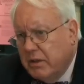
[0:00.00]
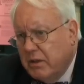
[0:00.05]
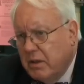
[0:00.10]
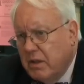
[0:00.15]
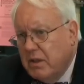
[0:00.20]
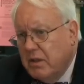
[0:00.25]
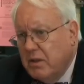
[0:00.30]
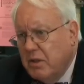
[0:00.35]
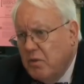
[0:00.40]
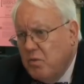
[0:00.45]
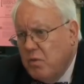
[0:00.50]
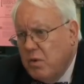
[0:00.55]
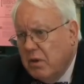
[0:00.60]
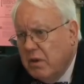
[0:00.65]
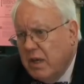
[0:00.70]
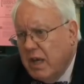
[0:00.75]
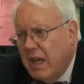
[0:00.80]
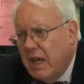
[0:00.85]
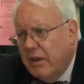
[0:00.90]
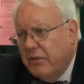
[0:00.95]
You
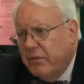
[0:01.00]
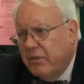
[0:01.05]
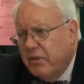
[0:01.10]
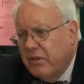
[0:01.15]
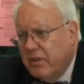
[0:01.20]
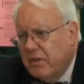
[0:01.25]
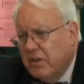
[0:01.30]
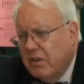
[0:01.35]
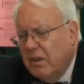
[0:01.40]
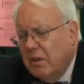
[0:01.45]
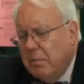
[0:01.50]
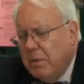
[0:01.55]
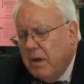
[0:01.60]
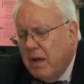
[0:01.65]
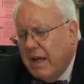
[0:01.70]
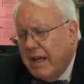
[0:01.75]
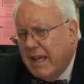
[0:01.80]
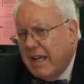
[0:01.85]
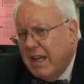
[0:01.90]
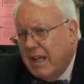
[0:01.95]
really have to, it's a little bit
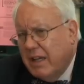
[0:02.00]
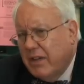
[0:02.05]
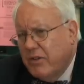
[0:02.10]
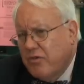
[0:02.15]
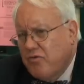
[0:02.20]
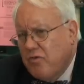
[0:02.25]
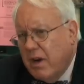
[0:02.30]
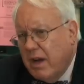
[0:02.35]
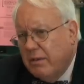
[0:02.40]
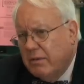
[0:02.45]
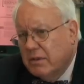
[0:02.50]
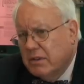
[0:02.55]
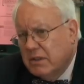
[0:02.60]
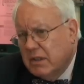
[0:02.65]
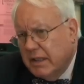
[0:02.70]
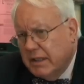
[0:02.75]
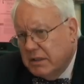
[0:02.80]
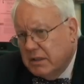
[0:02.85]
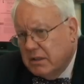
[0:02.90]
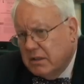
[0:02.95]
like getting a driver's
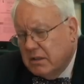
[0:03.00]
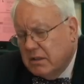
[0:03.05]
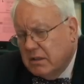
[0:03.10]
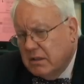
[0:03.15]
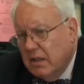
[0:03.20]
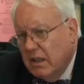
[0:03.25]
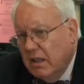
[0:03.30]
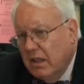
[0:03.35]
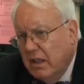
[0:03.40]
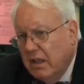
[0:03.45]
license.